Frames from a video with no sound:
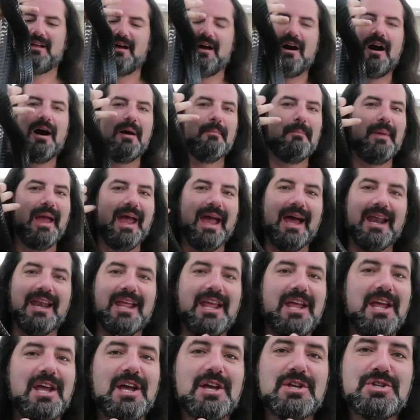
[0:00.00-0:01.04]
Oh
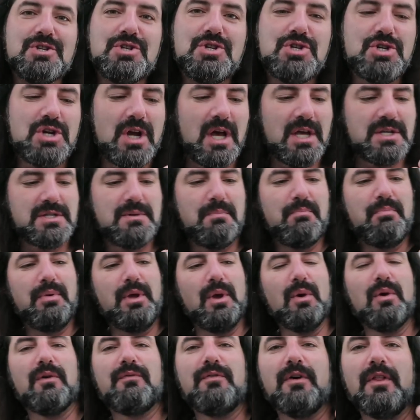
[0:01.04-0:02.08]
man, he is just
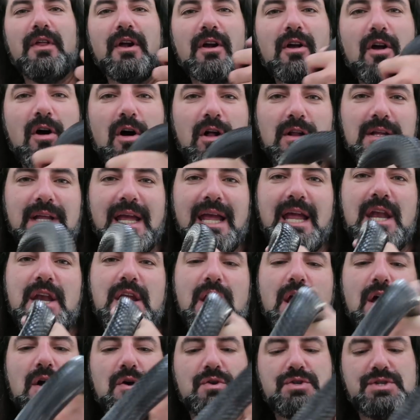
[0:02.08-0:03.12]
beautiful. They're called
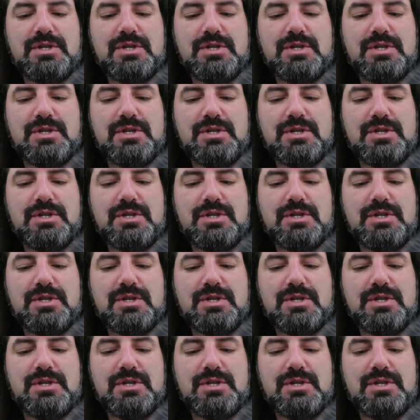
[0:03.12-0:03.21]
indigo